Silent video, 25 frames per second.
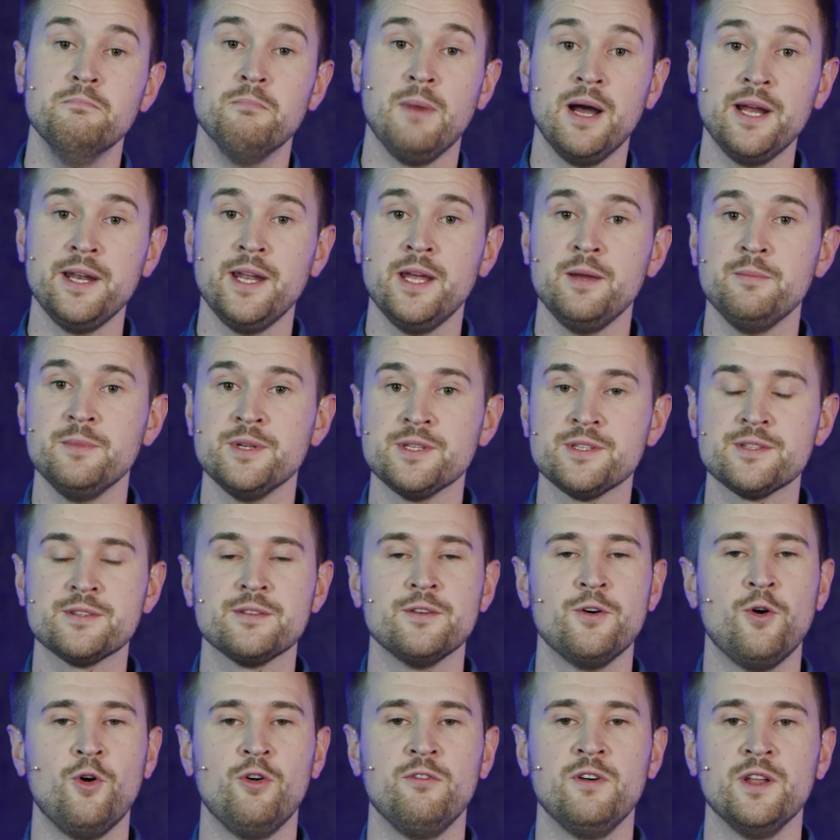My name
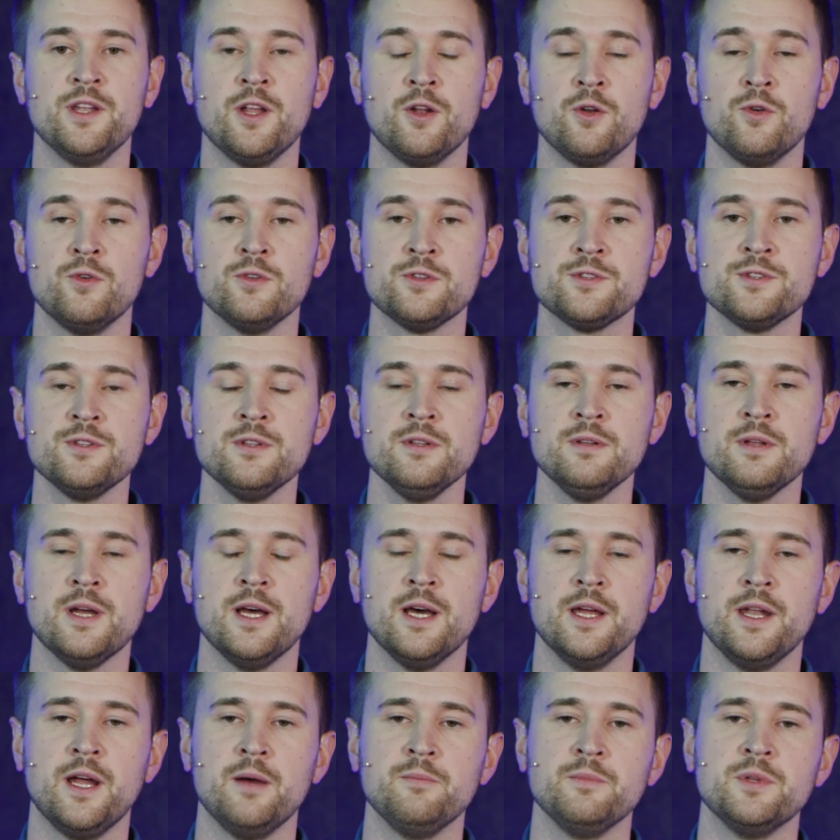is Håvard Olsen,
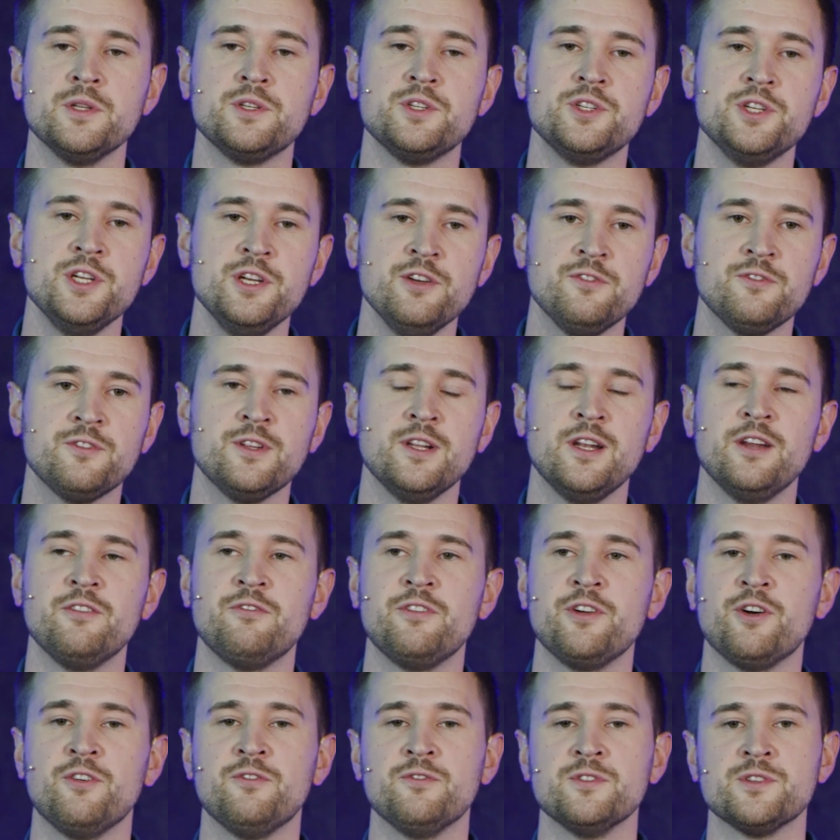and I'm the Chief
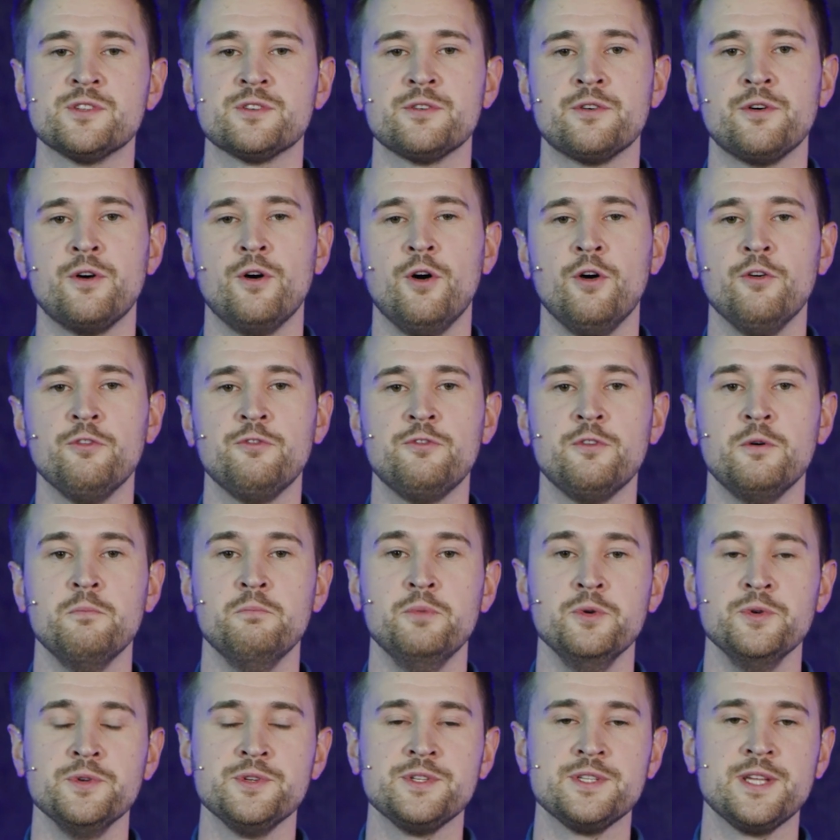Delivery Officer of
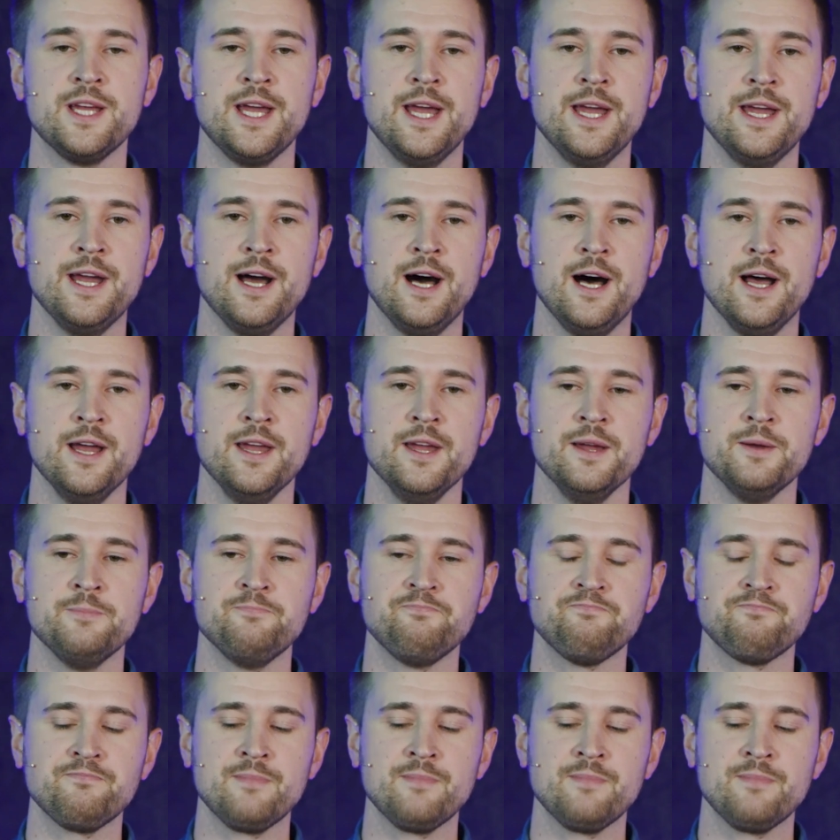boost.ai.